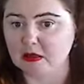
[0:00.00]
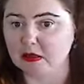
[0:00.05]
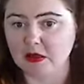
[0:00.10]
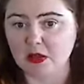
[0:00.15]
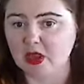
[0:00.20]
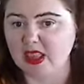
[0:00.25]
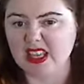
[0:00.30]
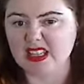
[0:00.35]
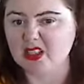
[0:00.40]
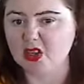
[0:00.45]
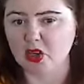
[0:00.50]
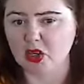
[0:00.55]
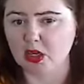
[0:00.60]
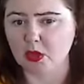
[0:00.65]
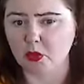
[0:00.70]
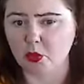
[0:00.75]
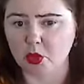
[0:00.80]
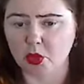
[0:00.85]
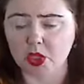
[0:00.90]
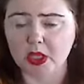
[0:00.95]
No, that's not
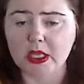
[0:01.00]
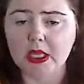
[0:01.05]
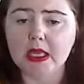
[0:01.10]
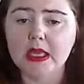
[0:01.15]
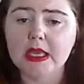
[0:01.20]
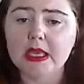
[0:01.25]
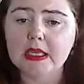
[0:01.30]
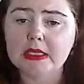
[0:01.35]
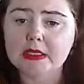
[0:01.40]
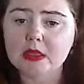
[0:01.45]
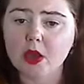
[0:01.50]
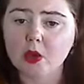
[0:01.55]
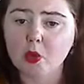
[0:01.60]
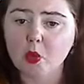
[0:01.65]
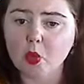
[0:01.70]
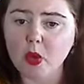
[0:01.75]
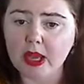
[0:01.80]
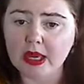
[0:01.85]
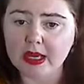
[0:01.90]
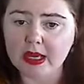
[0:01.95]
going to work. So
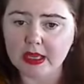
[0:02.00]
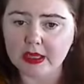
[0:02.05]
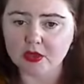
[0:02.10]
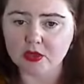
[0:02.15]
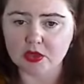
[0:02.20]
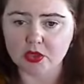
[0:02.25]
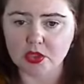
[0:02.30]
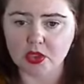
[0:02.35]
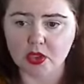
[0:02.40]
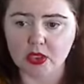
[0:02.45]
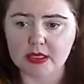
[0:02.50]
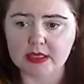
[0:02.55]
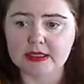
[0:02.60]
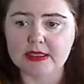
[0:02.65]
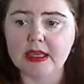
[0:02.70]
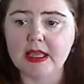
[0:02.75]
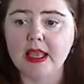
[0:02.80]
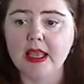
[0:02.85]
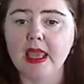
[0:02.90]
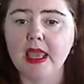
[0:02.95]

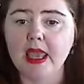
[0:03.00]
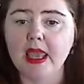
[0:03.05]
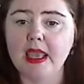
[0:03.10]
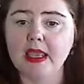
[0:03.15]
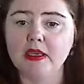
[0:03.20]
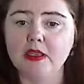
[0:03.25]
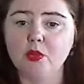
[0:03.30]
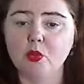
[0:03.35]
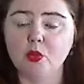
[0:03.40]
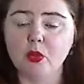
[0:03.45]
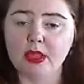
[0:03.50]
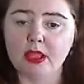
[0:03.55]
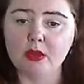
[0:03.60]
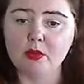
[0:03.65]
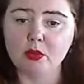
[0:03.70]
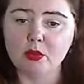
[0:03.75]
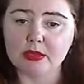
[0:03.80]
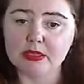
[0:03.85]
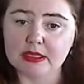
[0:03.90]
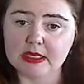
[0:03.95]
$100, and we
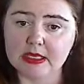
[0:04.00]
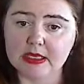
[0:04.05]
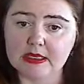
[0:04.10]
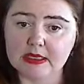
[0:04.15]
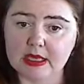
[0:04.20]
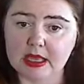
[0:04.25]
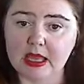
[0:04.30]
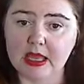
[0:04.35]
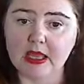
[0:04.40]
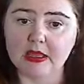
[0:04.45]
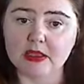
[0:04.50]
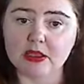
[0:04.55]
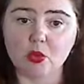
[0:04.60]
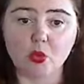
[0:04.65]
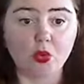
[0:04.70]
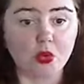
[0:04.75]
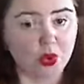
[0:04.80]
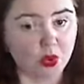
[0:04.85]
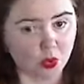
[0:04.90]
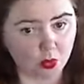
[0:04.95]
will send out,
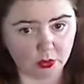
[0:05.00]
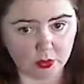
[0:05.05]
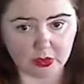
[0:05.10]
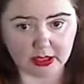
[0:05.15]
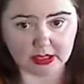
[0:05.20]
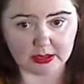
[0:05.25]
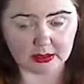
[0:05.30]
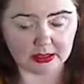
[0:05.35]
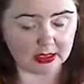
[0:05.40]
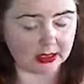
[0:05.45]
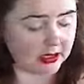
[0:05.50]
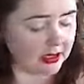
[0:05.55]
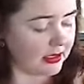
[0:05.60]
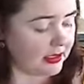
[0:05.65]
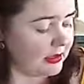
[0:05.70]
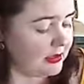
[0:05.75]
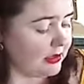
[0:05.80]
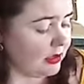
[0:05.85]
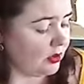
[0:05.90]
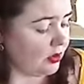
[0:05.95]
or you'll get
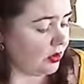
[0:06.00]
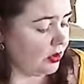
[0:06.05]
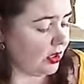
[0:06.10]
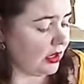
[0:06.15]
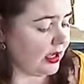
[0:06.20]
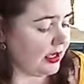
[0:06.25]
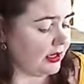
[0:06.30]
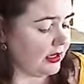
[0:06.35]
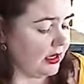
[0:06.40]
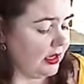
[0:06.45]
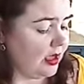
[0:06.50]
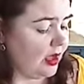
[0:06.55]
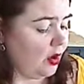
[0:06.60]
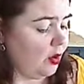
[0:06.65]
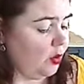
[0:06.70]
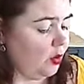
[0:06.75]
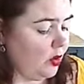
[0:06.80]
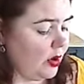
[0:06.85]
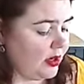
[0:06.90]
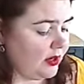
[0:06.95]
collected online,
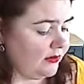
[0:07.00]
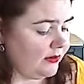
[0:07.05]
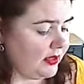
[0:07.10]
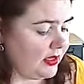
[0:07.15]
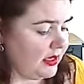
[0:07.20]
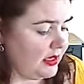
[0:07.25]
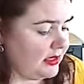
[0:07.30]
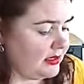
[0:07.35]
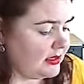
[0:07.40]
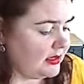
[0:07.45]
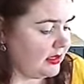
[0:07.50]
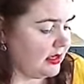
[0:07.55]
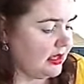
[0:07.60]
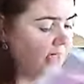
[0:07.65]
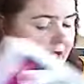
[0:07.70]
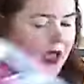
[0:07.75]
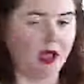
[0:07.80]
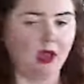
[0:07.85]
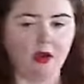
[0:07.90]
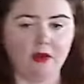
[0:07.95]
one of these,
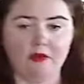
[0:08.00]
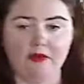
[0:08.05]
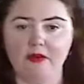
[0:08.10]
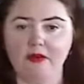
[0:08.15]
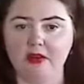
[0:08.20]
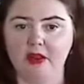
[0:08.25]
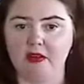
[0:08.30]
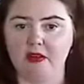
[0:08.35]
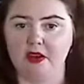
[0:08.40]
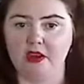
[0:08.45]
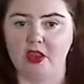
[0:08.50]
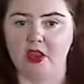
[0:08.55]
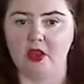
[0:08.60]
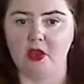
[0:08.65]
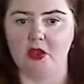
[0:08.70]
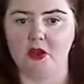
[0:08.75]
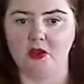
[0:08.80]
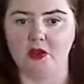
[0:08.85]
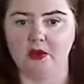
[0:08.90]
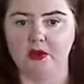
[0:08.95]
our very
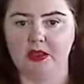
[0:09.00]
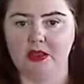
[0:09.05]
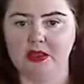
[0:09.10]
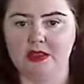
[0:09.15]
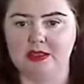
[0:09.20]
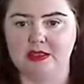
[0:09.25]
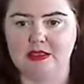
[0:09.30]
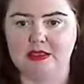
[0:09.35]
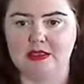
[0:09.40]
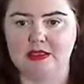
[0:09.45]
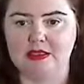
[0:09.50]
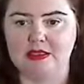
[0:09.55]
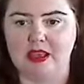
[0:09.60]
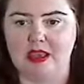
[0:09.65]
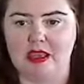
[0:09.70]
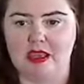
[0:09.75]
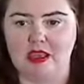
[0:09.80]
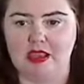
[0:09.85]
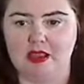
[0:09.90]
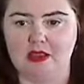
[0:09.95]
own
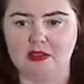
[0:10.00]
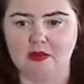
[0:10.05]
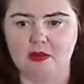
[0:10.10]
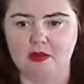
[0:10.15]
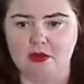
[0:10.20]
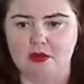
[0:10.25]
skeins.